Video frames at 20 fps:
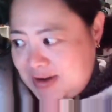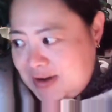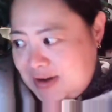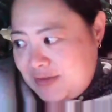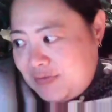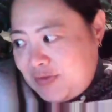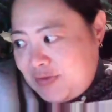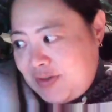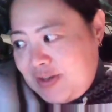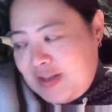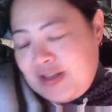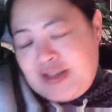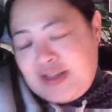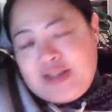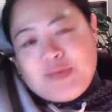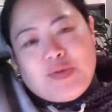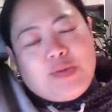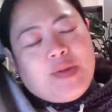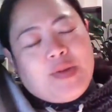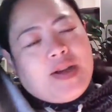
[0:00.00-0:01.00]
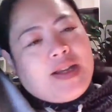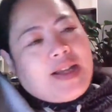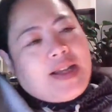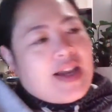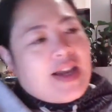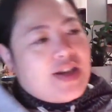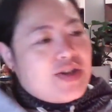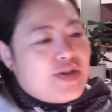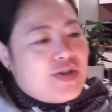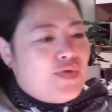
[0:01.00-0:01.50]
I've got to get some more
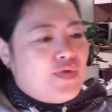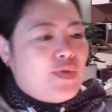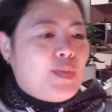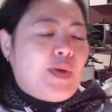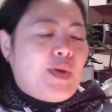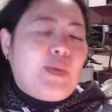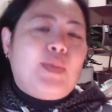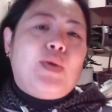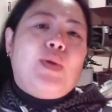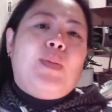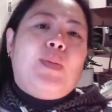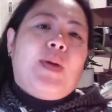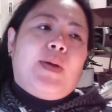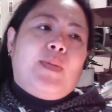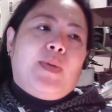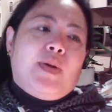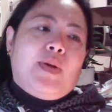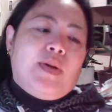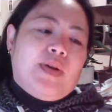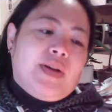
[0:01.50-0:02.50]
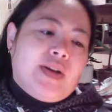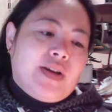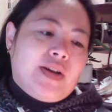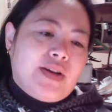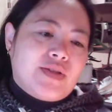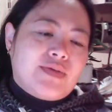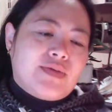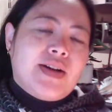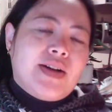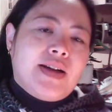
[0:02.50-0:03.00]
medication for my poor Popo.
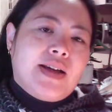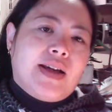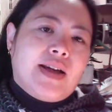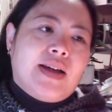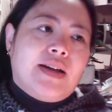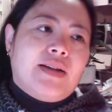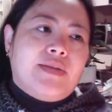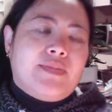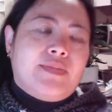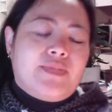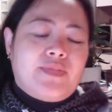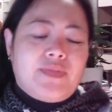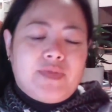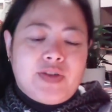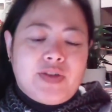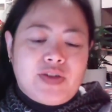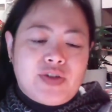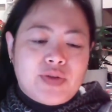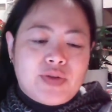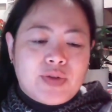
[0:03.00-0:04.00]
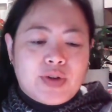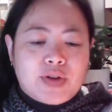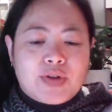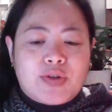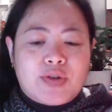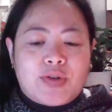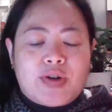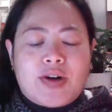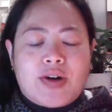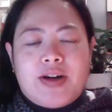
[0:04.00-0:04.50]
He's running out. He's doing
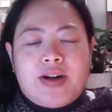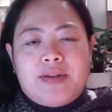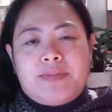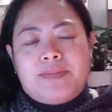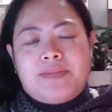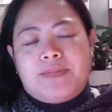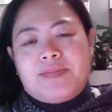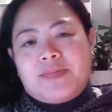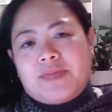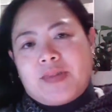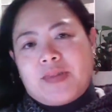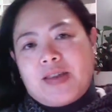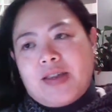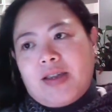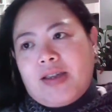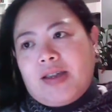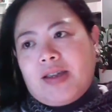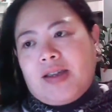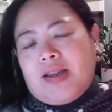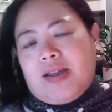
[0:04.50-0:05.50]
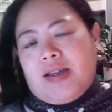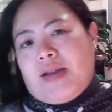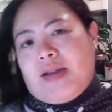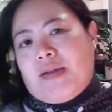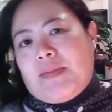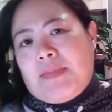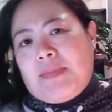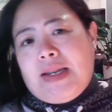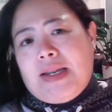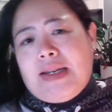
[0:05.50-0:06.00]
alright.
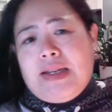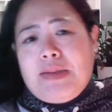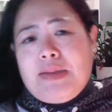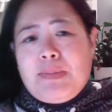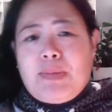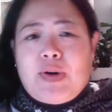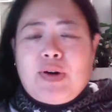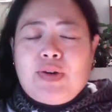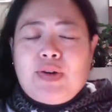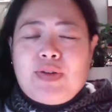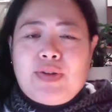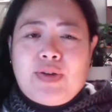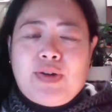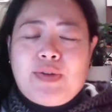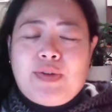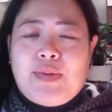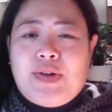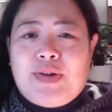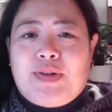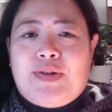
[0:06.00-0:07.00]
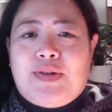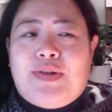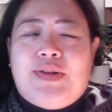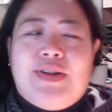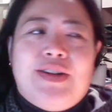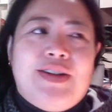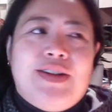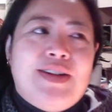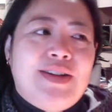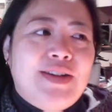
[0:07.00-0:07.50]
Me and him both, oh my god.
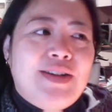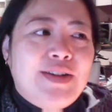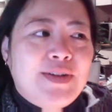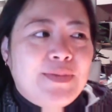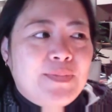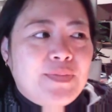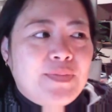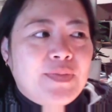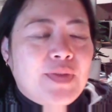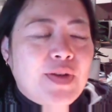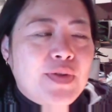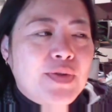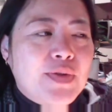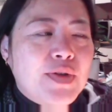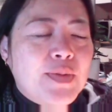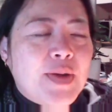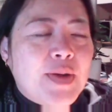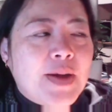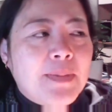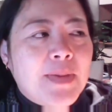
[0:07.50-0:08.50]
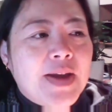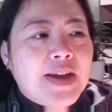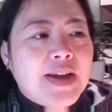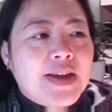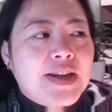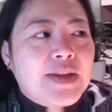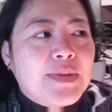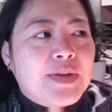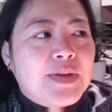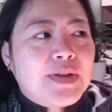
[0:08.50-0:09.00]
I thought about
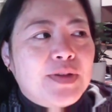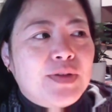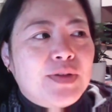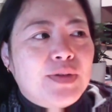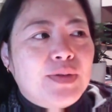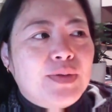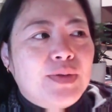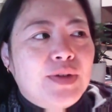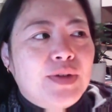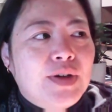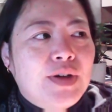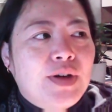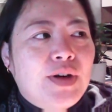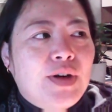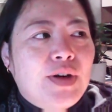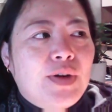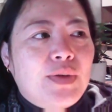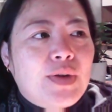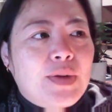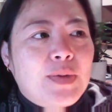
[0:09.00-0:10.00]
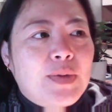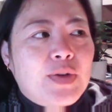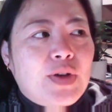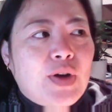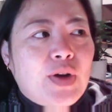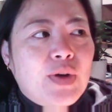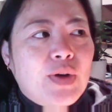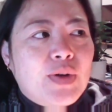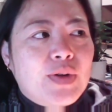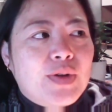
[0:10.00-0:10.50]
making him a little rubber
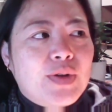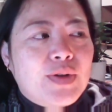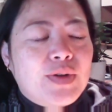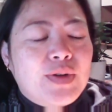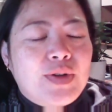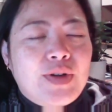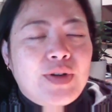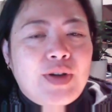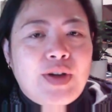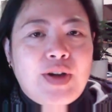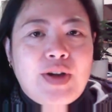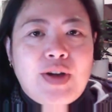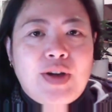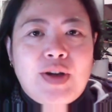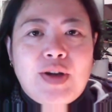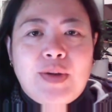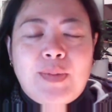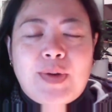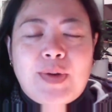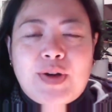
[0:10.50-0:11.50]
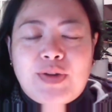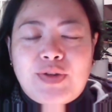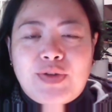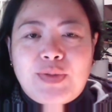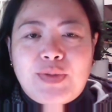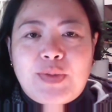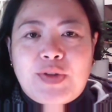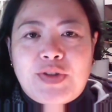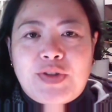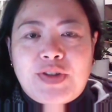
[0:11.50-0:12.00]
coat, but it's
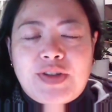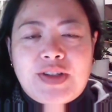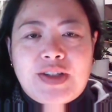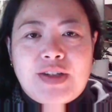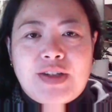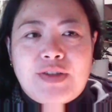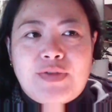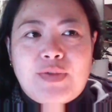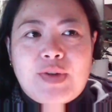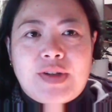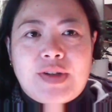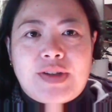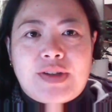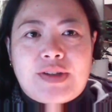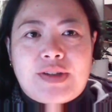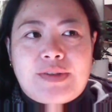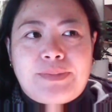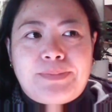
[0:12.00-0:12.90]
almost at the end of winter.